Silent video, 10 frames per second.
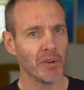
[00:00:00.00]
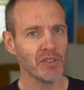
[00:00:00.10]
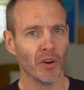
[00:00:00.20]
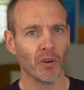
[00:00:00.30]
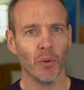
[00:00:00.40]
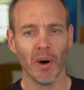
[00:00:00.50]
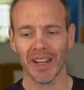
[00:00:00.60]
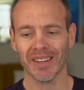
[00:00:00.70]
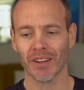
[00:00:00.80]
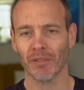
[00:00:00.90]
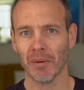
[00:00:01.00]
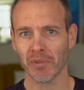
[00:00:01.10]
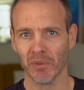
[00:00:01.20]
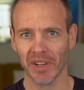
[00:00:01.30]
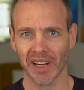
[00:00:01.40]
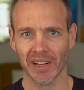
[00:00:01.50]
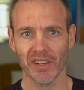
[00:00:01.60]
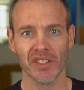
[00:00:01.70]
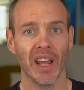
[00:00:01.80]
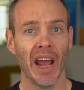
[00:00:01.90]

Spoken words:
it's not quite into the realms of ridiculous.